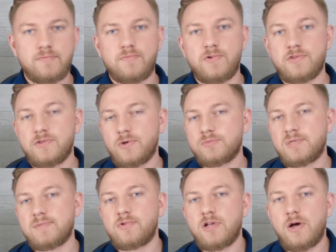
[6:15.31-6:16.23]
but those
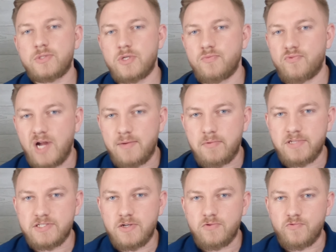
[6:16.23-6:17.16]
people also
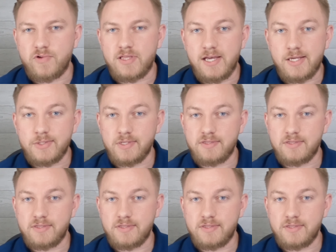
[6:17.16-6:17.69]
probably don't realize